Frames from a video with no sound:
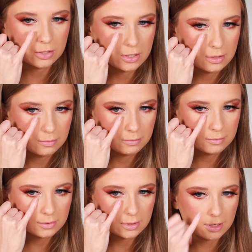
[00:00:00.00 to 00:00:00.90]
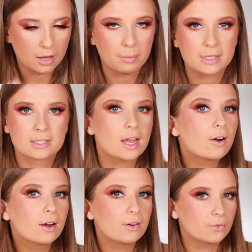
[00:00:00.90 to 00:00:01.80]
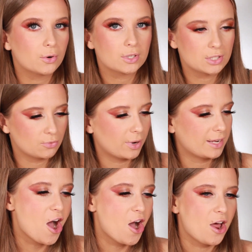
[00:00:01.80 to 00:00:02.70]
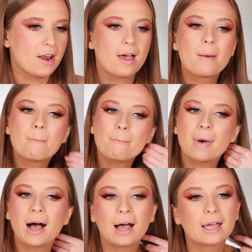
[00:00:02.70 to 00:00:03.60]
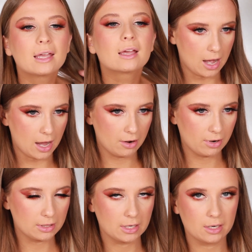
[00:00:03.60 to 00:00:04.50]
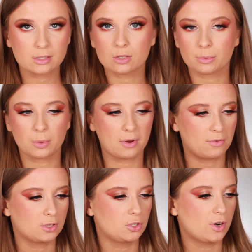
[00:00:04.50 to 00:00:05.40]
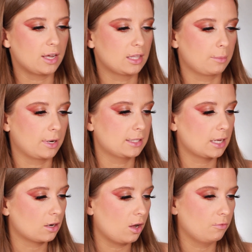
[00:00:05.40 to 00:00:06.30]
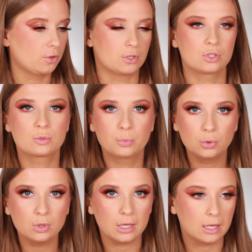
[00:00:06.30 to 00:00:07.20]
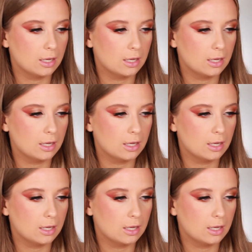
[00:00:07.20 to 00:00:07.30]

Just got mascara, of course, right on my eye right there, so I'm going to wait for it to dry and then I'm going to take it off with a spoolie.